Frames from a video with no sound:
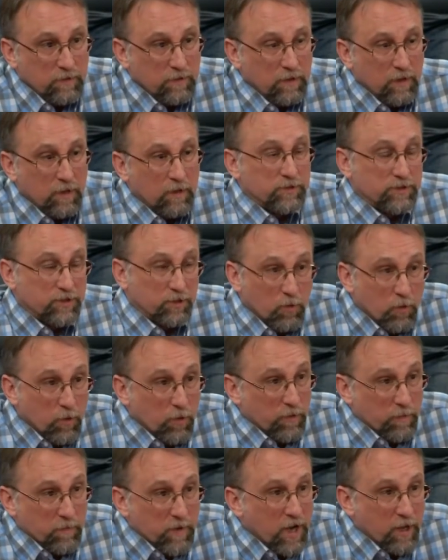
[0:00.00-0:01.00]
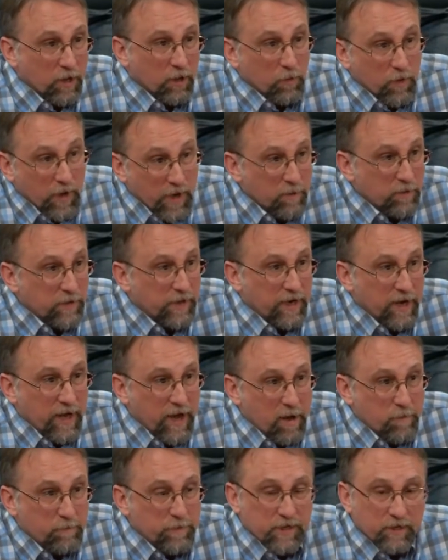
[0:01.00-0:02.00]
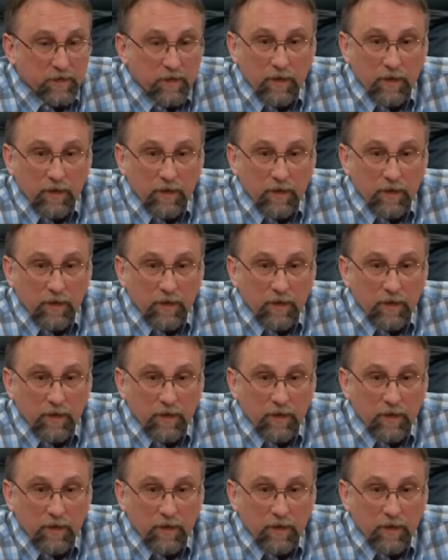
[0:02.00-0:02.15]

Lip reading: I was a quarter mile away when it happened.